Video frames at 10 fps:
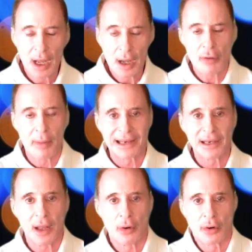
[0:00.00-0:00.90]
Oh, my
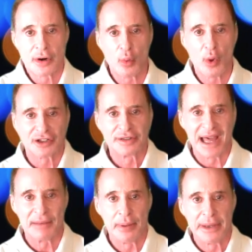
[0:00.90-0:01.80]
Lord, what could
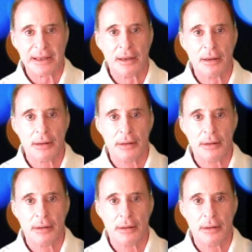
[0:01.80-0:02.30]
that be?